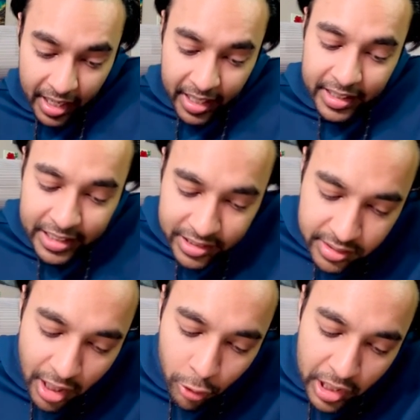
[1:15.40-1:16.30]
This is
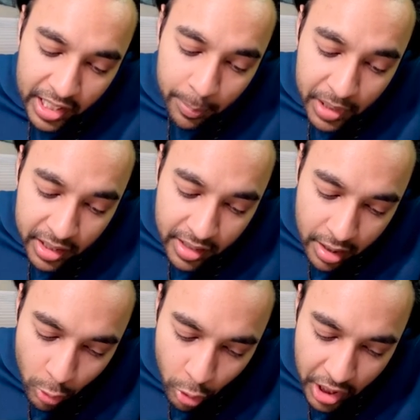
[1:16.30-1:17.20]
now telling me
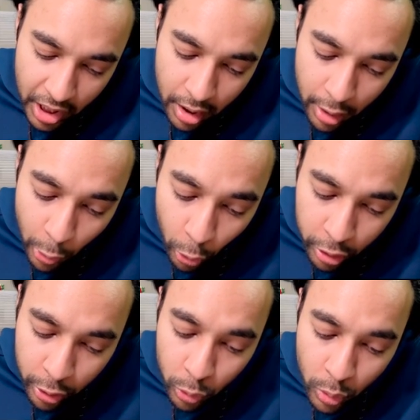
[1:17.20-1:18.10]
that, okay,
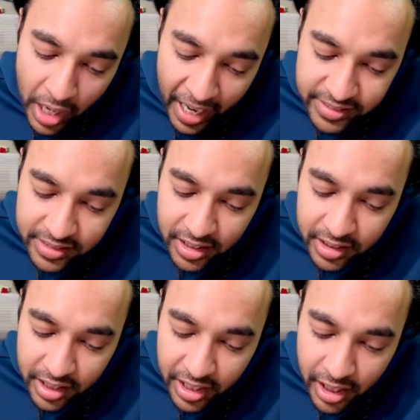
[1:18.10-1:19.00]
node 2 has
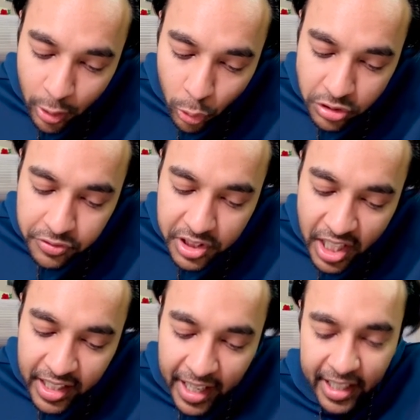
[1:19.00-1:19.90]
3 nodes which are
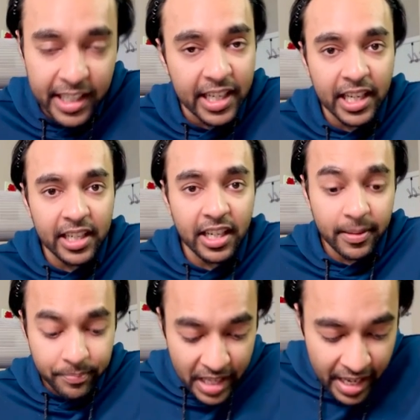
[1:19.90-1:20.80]
directly connected.
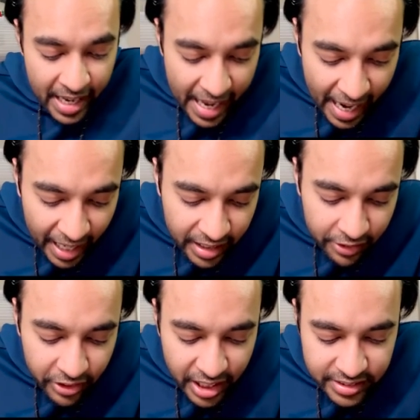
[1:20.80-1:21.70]
And
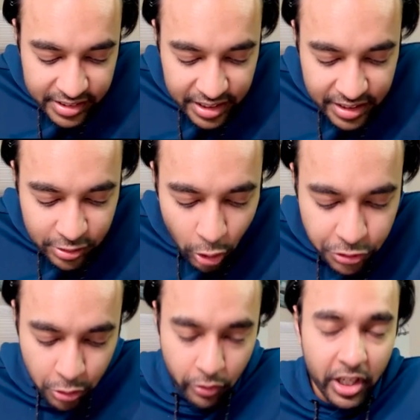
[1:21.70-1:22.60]
we can see this
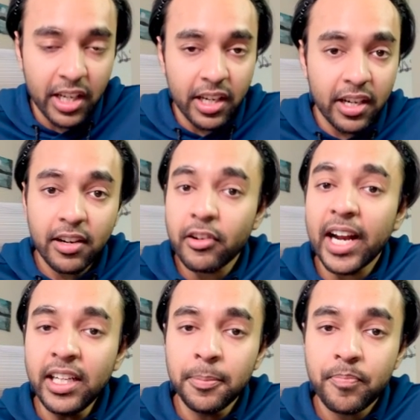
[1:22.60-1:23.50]
also over here,
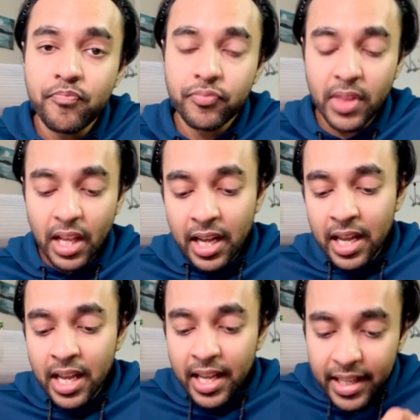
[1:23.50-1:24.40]
right?
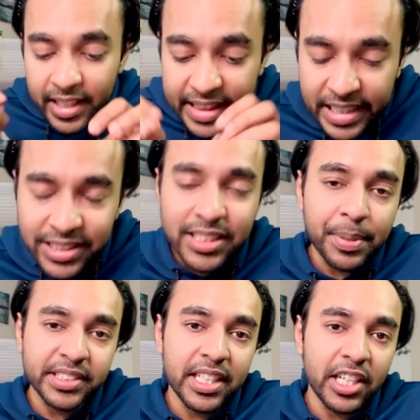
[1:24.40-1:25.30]
This
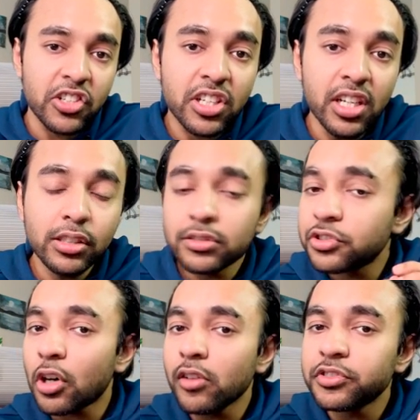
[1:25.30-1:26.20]
representation
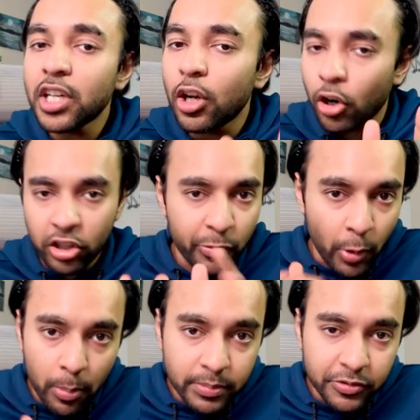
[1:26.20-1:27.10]
solves a lot of
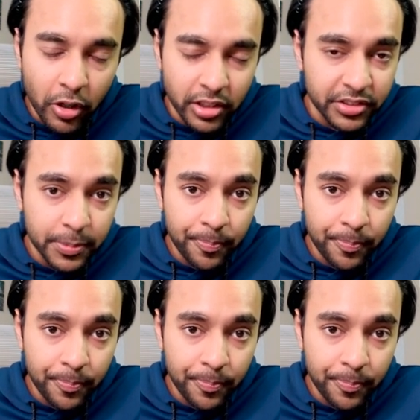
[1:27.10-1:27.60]
problems for us.